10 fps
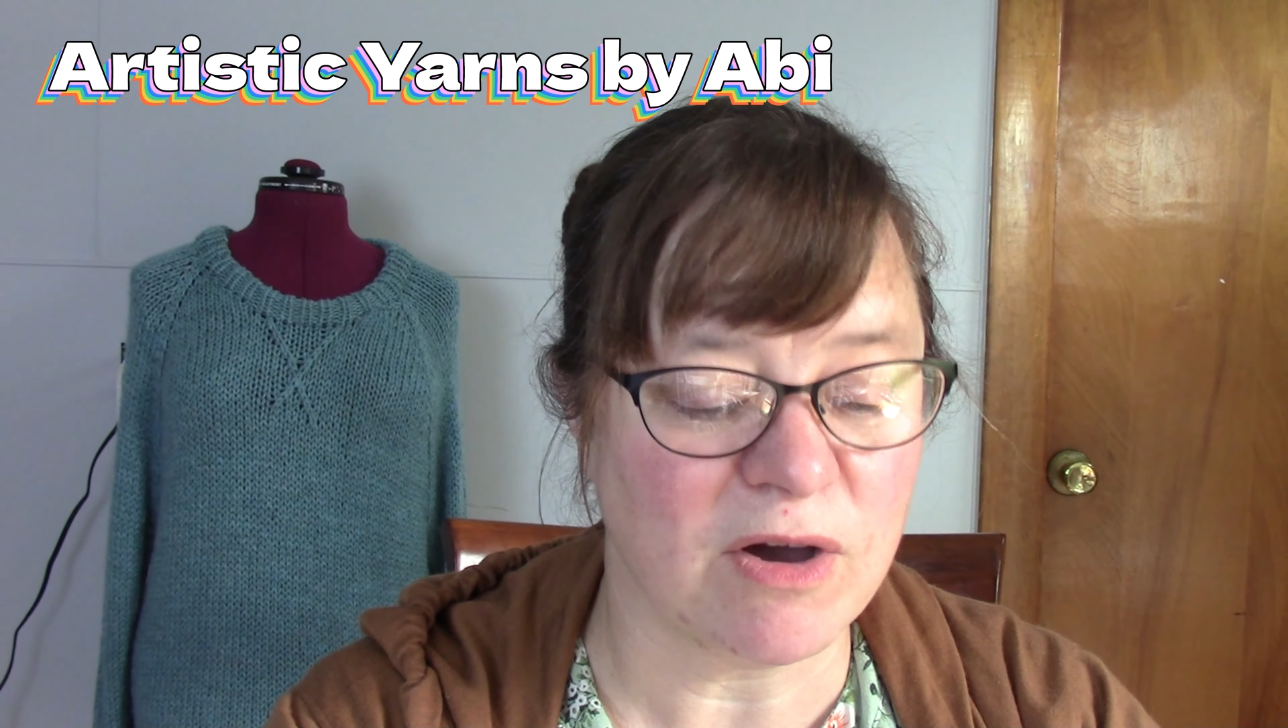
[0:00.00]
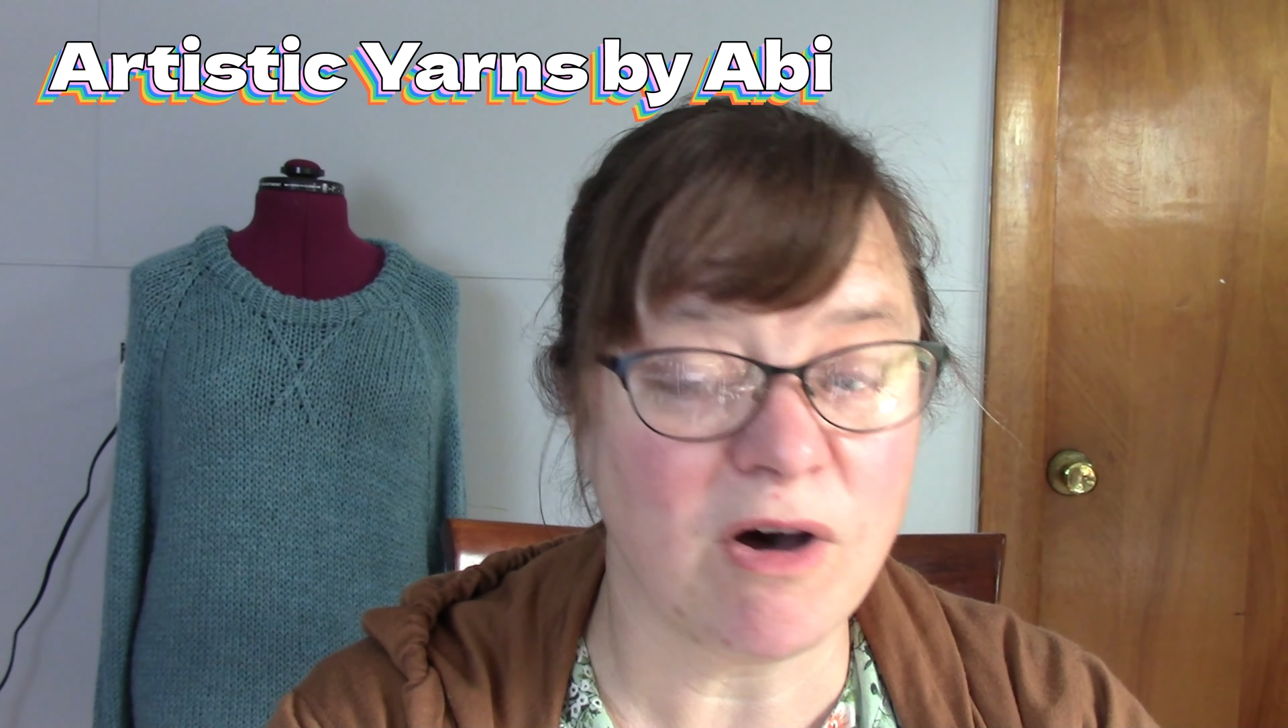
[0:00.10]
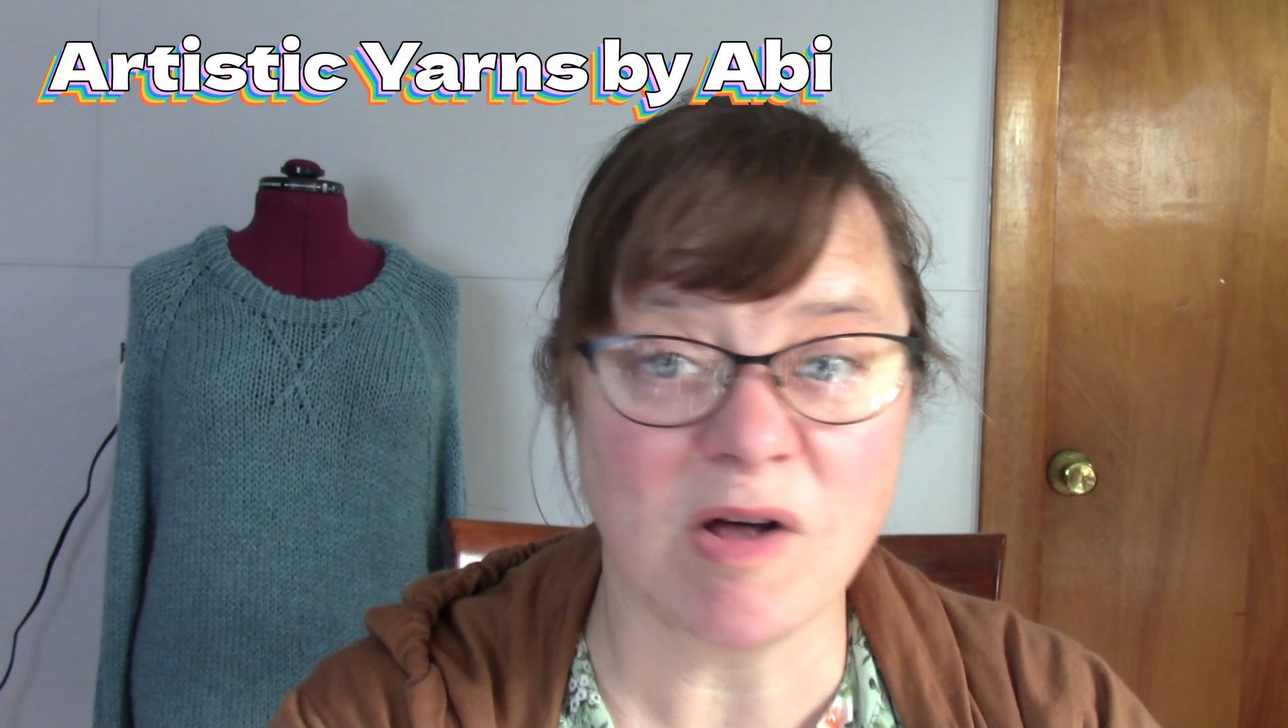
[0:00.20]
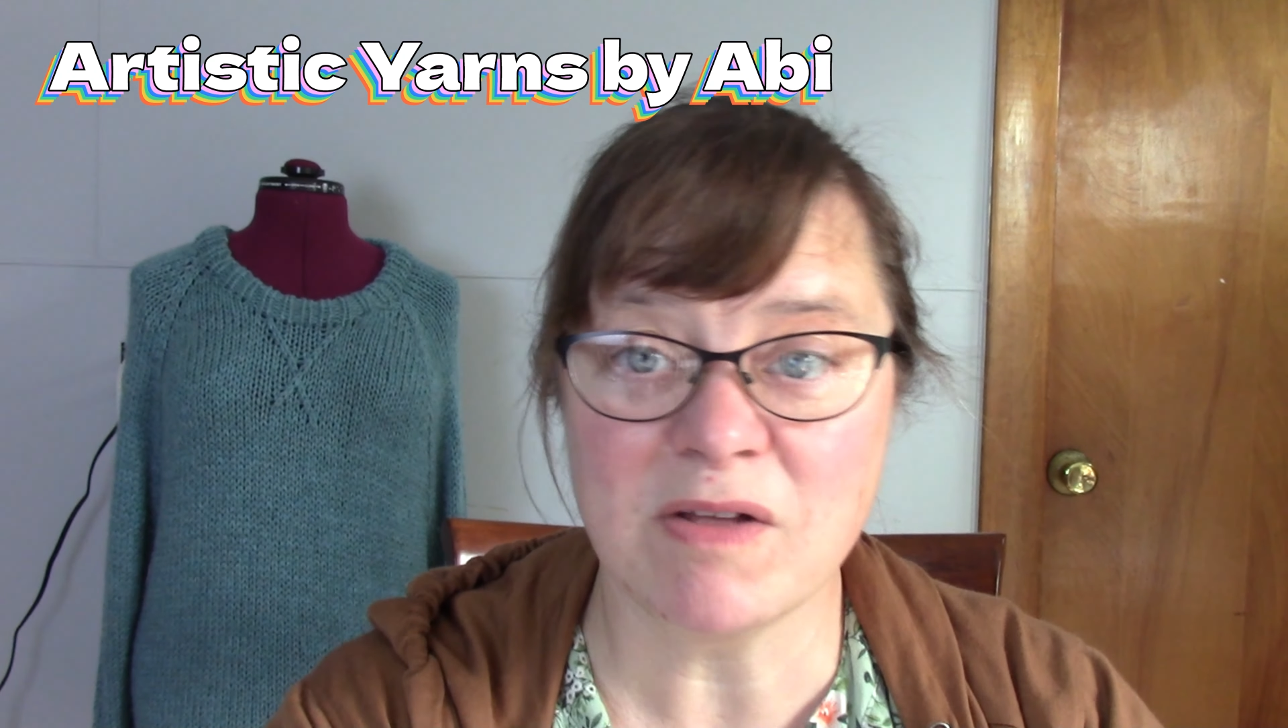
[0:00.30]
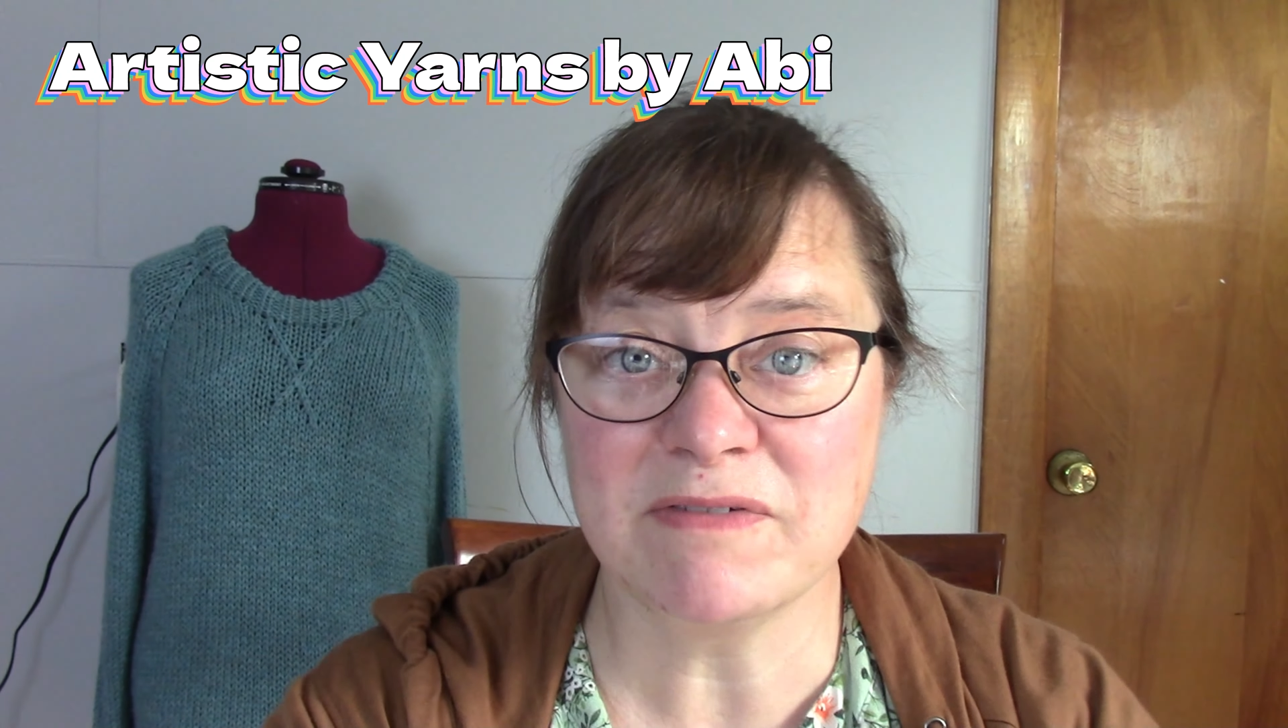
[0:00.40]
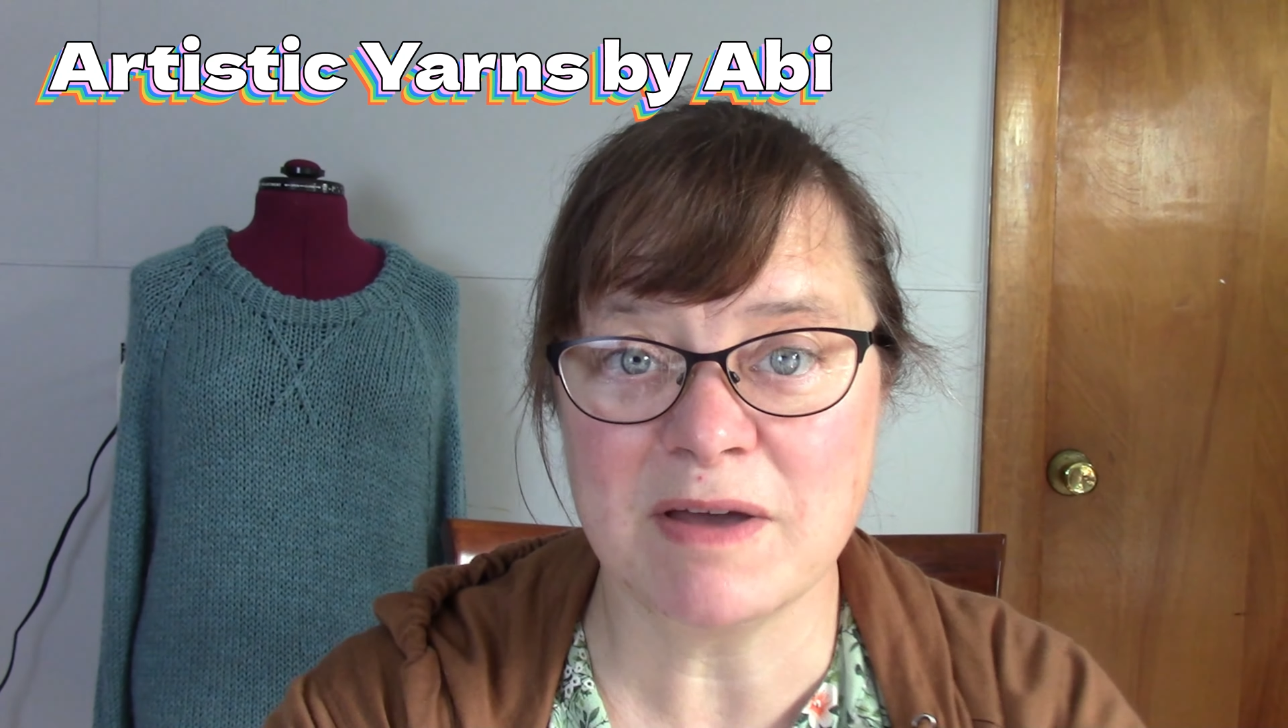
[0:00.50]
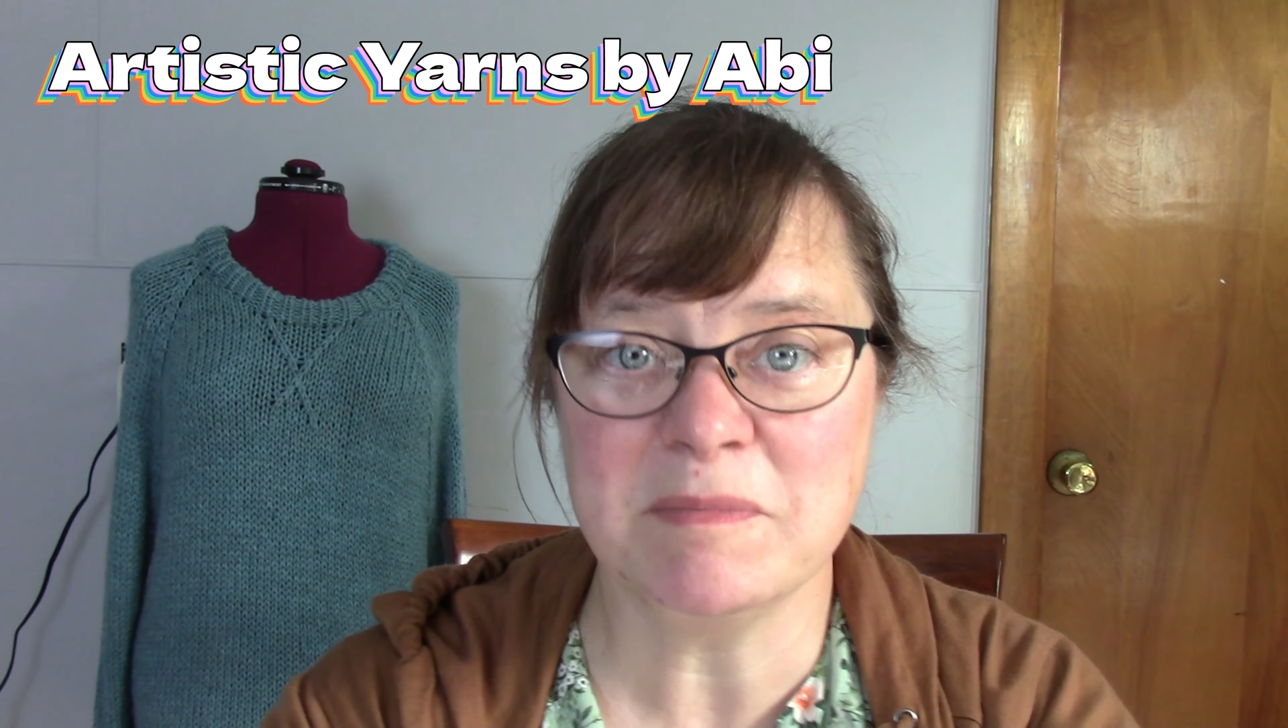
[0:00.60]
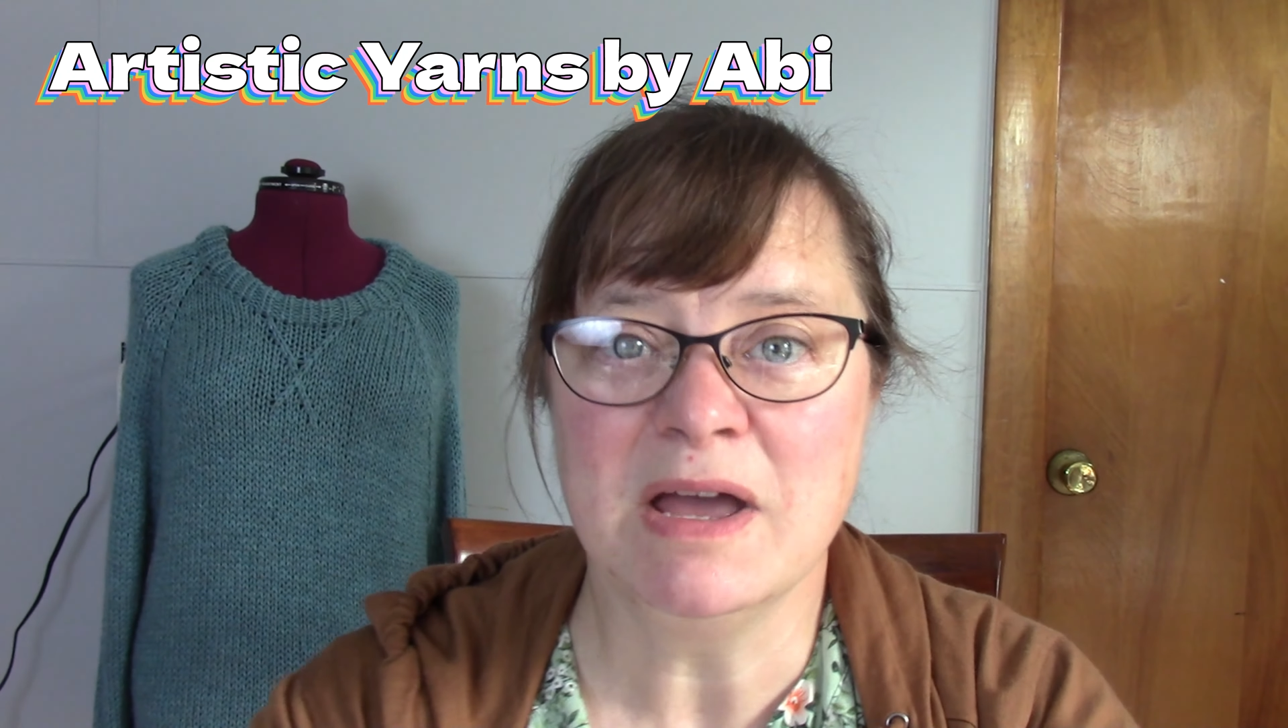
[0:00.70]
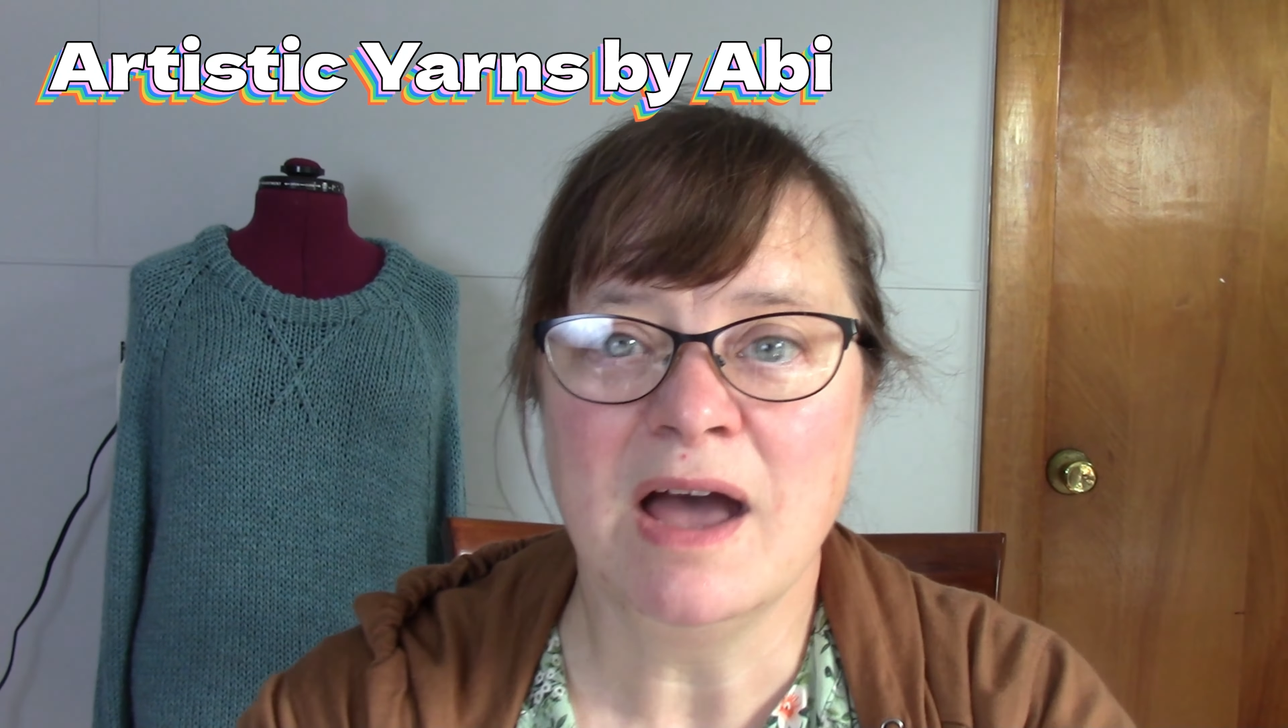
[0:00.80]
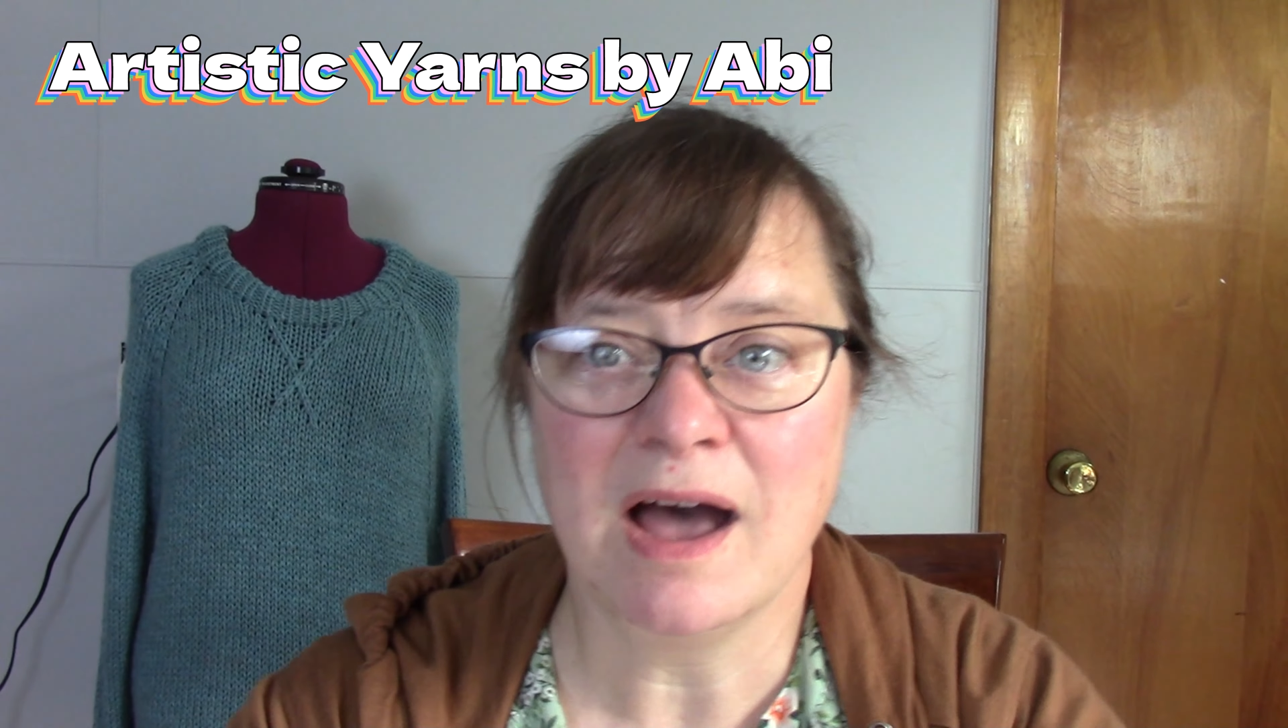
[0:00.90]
all of them.